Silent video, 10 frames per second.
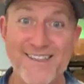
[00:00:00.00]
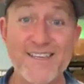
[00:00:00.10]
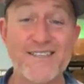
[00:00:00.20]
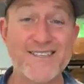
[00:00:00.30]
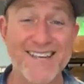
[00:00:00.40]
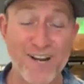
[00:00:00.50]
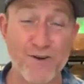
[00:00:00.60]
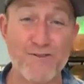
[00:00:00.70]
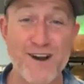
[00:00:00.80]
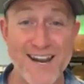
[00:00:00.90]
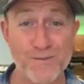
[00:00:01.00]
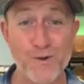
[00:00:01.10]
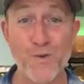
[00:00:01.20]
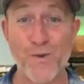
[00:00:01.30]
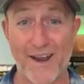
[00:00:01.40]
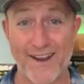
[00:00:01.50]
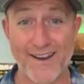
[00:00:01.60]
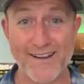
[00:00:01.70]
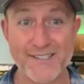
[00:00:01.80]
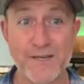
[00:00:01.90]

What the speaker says: This is an incredible way